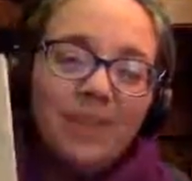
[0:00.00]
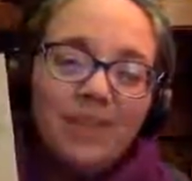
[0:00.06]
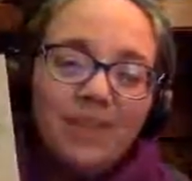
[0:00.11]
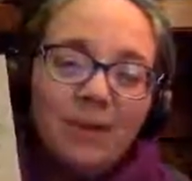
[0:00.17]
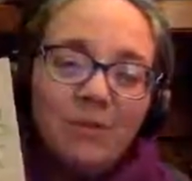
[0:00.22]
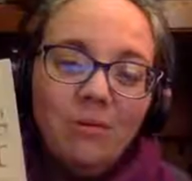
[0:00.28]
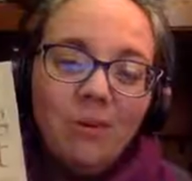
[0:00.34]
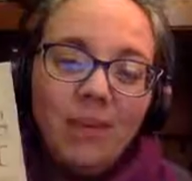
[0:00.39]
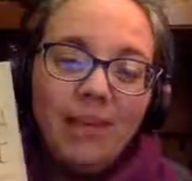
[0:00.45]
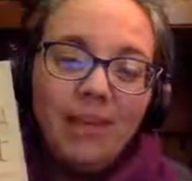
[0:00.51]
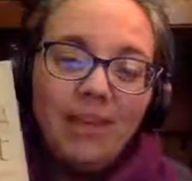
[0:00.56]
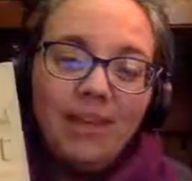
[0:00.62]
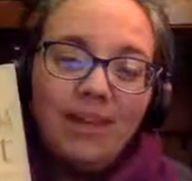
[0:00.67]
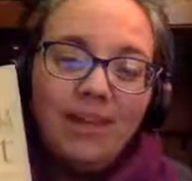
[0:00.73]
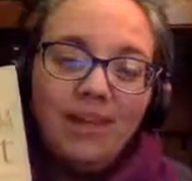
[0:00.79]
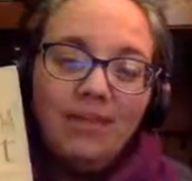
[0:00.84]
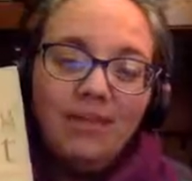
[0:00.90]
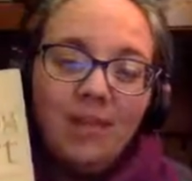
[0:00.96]

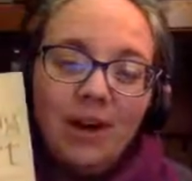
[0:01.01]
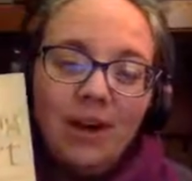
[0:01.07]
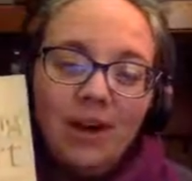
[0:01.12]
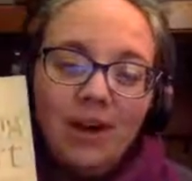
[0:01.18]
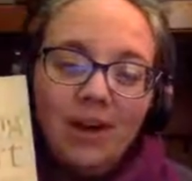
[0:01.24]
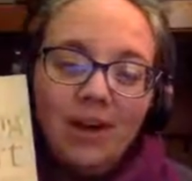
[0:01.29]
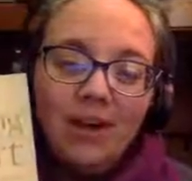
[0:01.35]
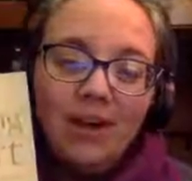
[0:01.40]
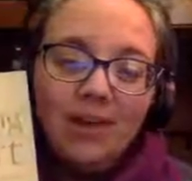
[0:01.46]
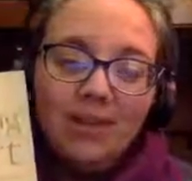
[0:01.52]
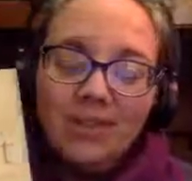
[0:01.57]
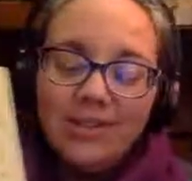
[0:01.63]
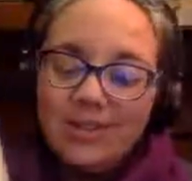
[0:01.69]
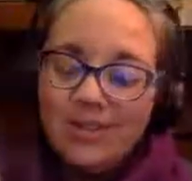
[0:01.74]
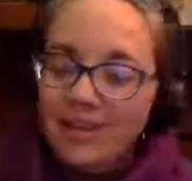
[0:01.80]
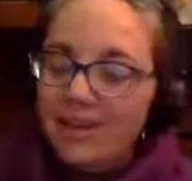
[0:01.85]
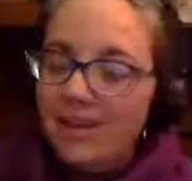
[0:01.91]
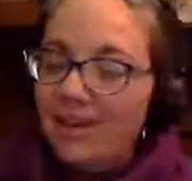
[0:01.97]
Awakening of the
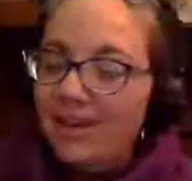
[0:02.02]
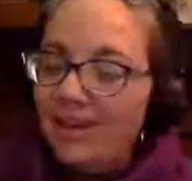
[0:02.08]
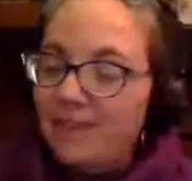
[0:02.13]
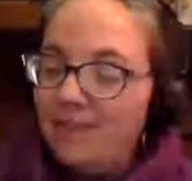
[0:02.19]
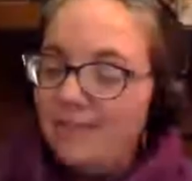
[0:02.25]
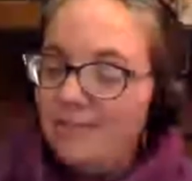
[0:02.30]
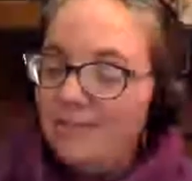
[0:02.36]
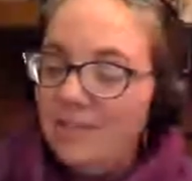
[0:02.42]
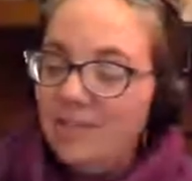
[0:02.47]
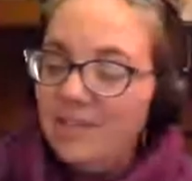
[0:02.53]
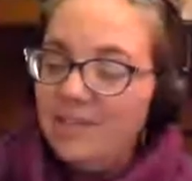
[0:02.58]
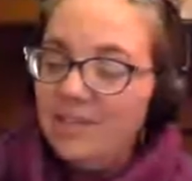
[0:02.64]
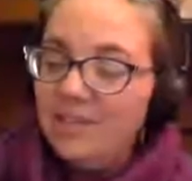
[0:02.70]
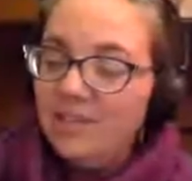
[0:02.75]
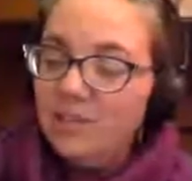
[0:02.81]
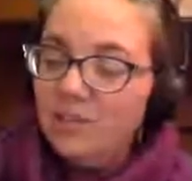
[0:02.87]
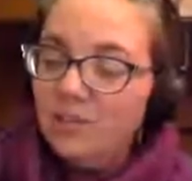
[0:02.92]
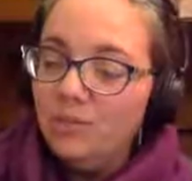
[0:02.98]
Heart,
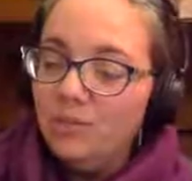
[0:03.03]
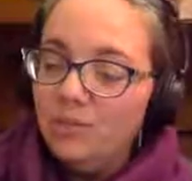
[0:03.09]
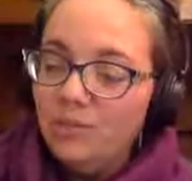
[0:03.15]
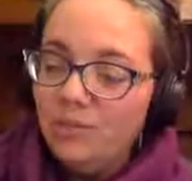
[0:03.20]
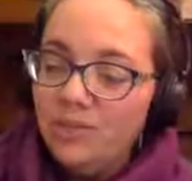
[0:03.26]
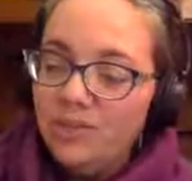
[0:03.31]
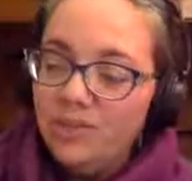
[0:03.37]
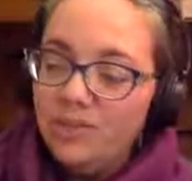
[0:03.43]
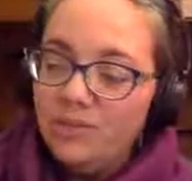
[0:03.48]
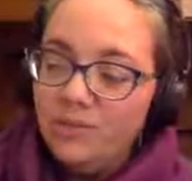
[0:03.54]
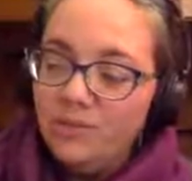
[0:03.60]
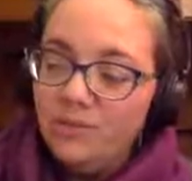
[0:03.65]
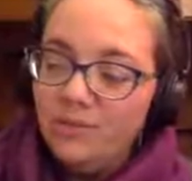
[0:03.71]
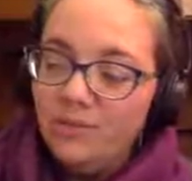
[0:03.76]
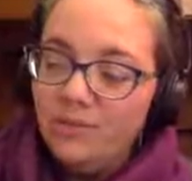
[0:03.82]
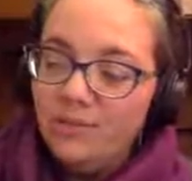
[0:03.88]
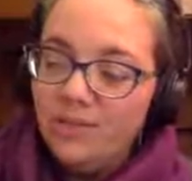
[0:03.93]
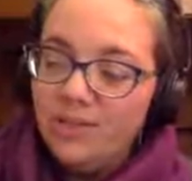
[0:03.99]
Essential Buddhist
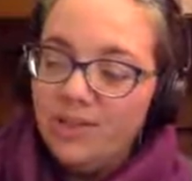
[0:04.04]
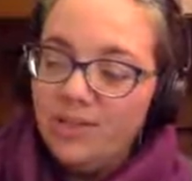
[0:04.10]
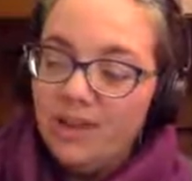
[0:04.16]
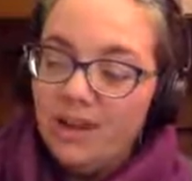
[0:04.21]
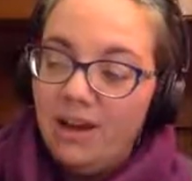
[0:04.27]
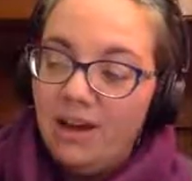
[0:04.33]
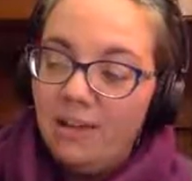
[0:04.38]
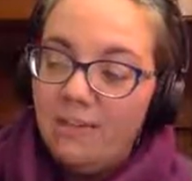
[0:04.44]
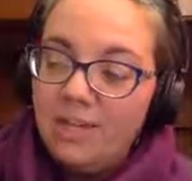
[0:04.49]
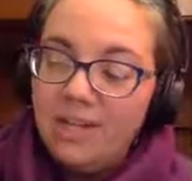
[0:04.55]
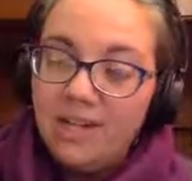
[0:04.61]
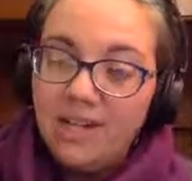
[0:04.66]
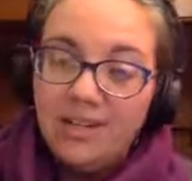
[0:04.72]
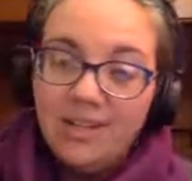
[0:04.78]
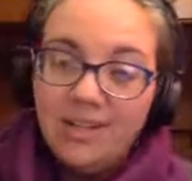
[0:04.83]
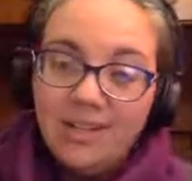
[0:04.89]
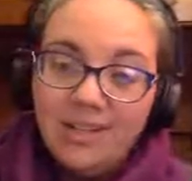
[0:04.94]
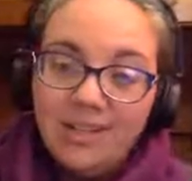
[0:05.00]
Sutras and
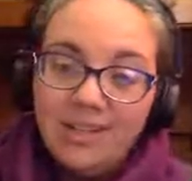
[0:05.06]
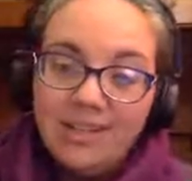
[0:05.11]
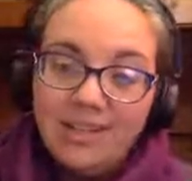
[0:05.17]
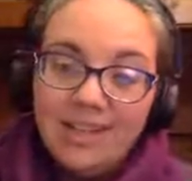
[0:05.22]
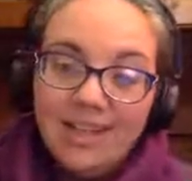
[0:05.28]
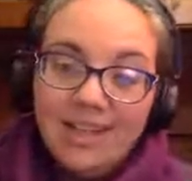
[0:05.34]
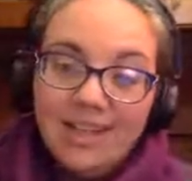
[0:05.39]
Commentaries.